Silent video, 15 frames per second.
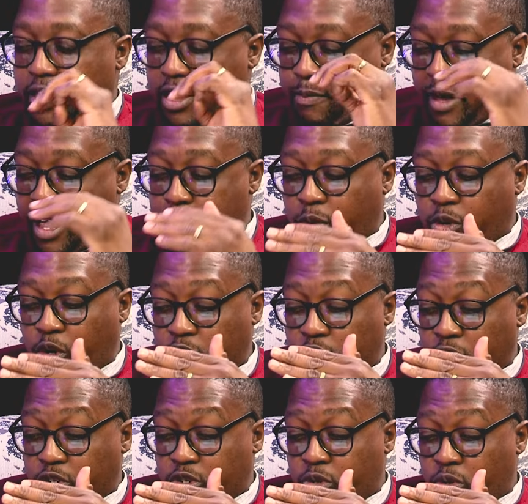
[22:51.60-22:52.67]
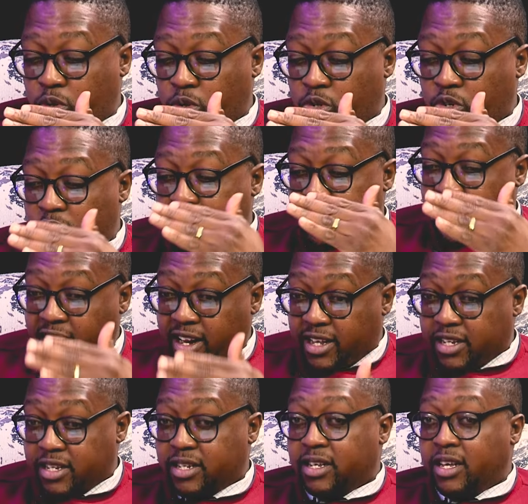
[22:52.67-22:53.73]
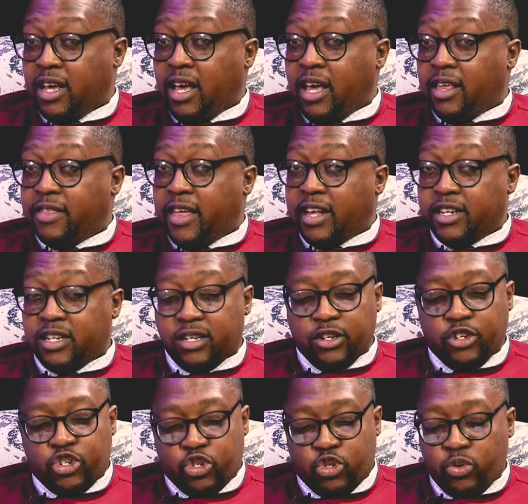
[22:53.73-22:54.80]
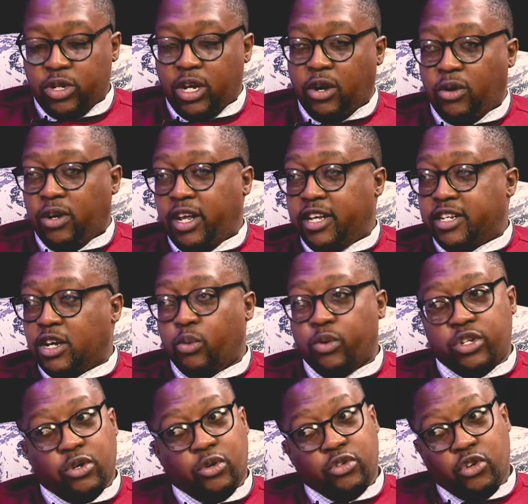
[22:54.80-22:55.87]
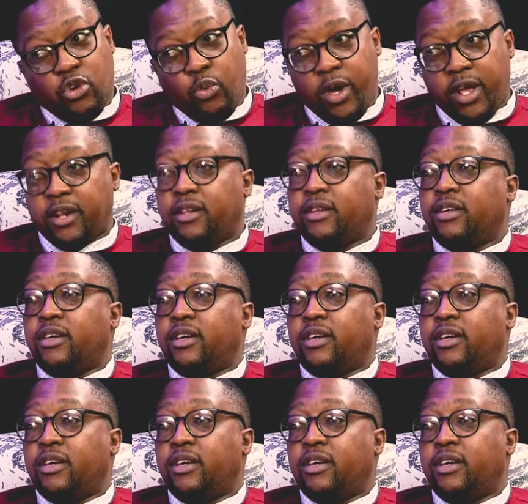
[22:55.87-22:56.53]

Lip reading: The Bible goes on to tell us that sooner or later, we don't know when,